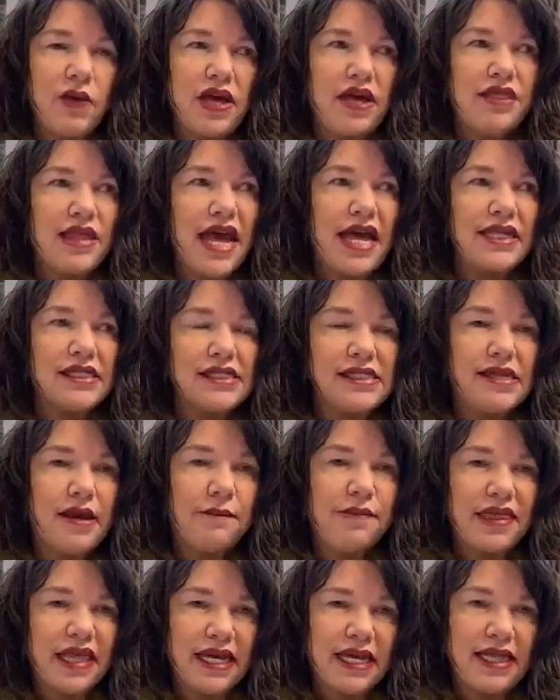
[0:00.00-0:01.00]
with, and
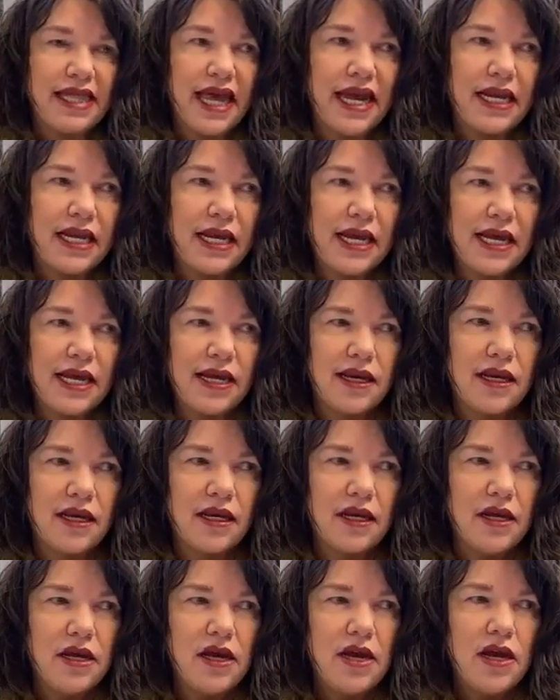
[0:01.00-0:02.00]
something they need.
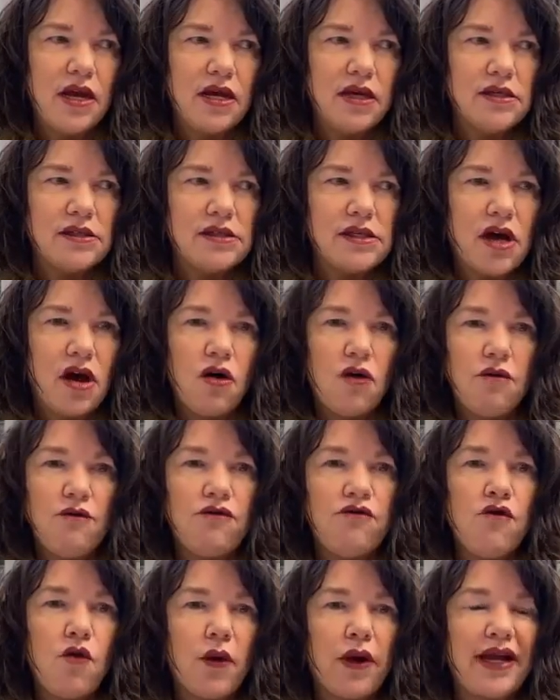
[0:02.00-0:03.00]
So
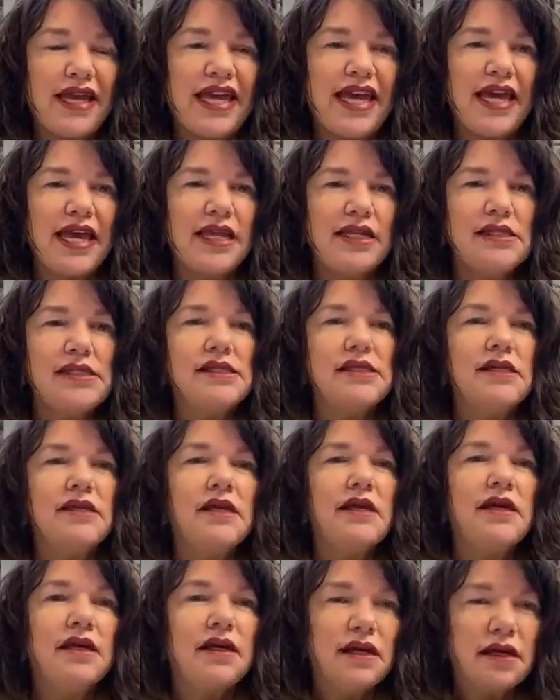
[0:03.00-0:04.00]
four kids,
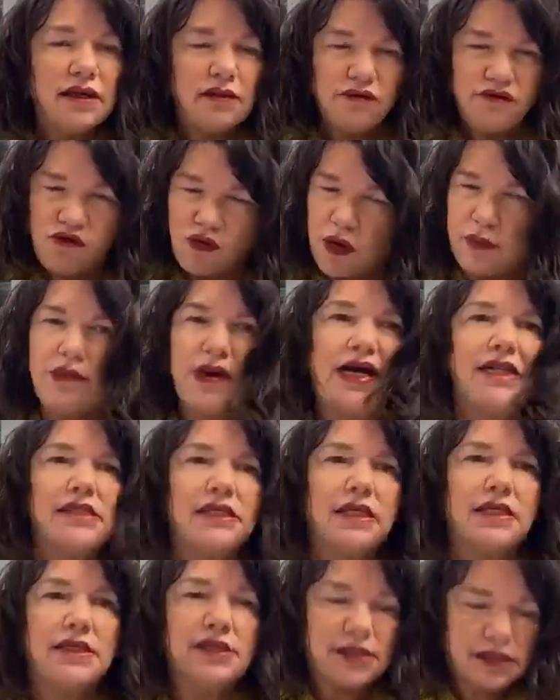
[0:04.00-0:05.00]
four
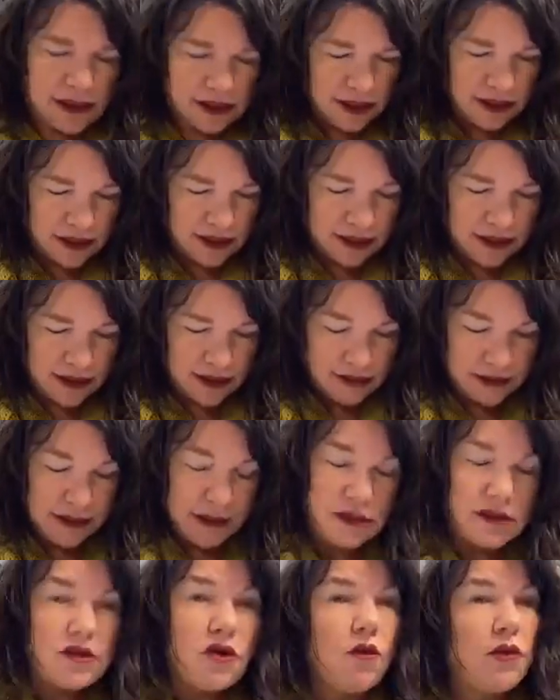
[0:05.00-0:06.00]
presents.
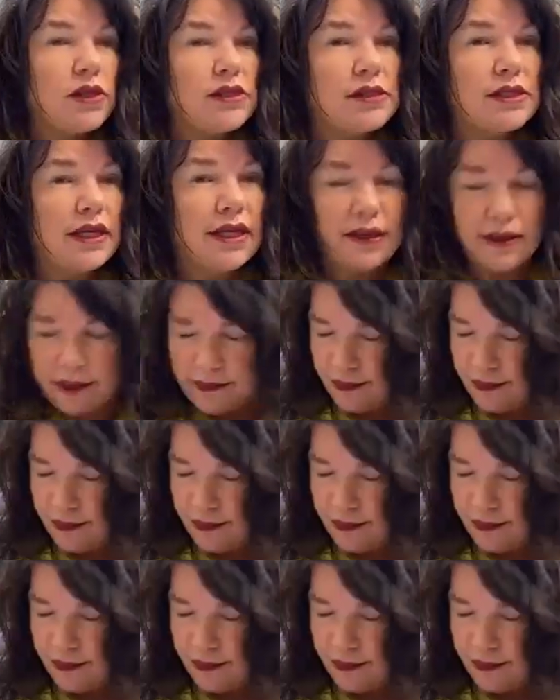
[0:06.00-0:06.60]
So we'll see.